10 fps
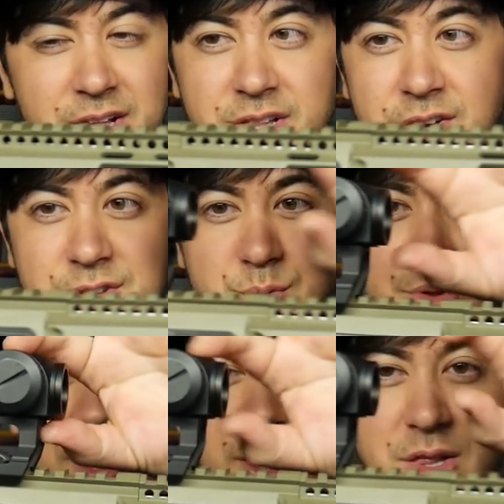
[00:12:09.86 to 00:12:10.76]
clearance
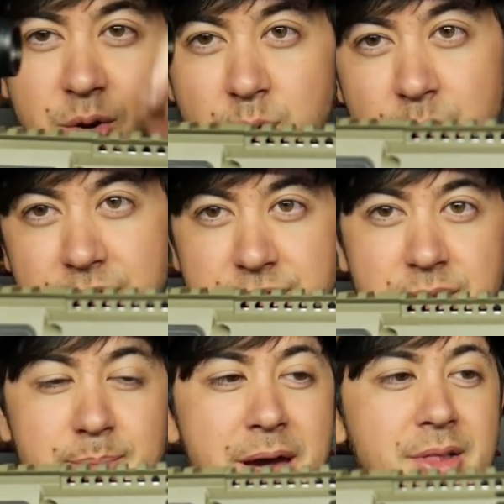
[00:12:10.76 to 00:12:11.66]
with like a lower one
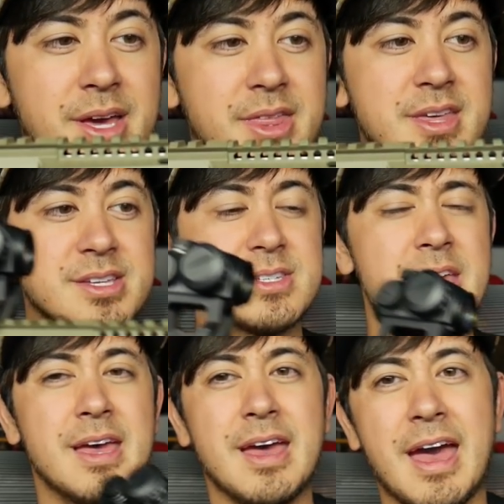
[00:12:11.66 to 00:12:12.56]
third mount like this
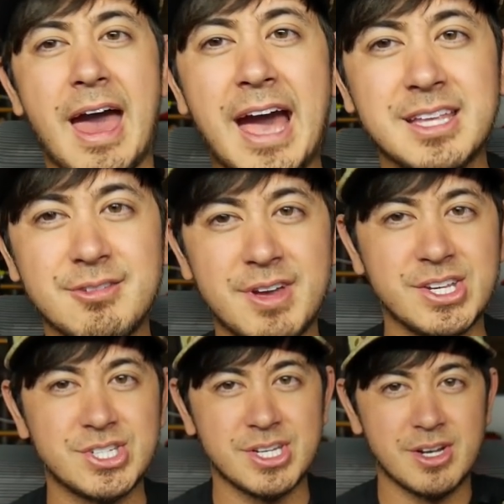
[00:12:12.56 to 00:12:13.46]

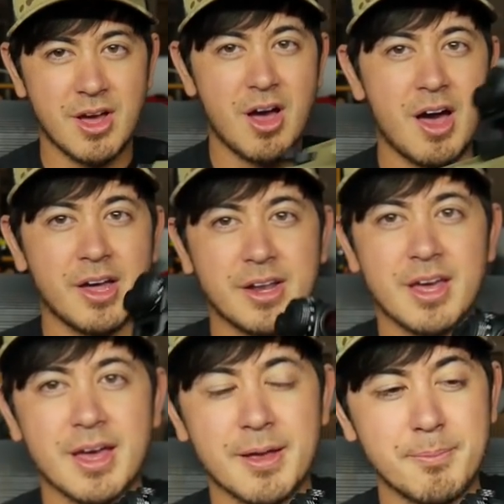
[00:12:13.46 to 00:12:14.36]
activation on
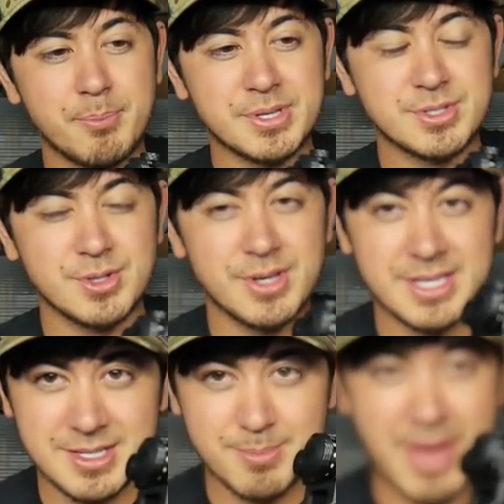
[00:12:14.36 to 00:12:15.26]
a pistol
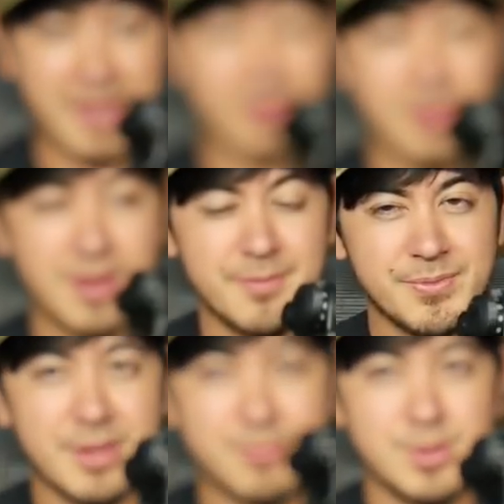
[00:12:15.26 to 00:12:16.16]
isn't bad at all
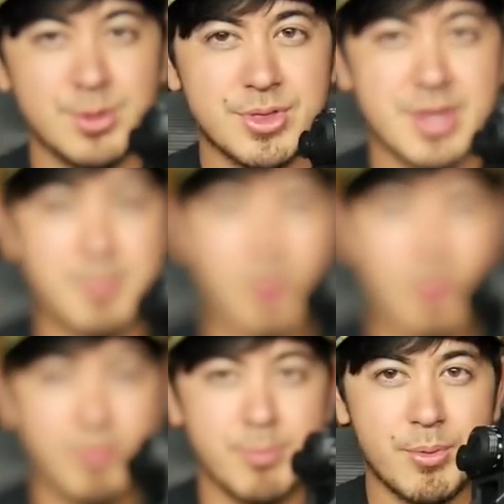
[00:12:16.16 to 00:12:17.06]
if you do thumb
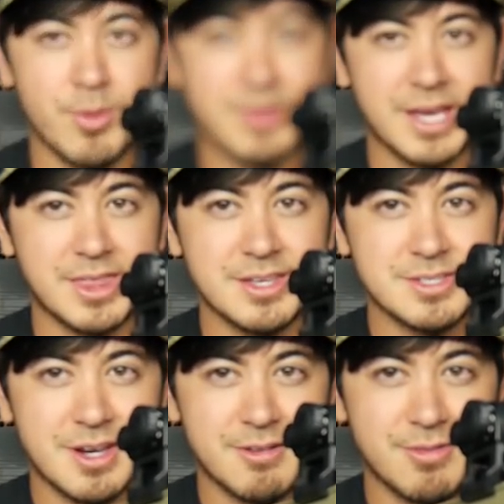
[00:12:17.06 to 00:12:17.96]
over bore like this
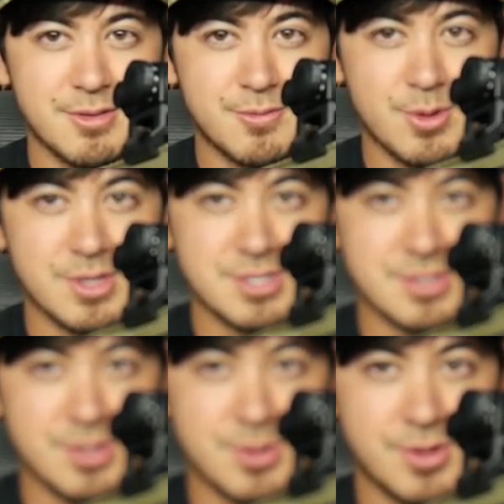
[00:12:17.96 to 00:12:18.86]
sorry for the focus
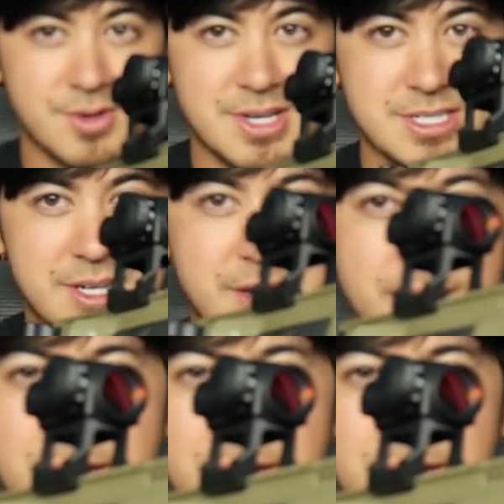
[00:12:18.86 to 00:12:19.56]
is going crazy here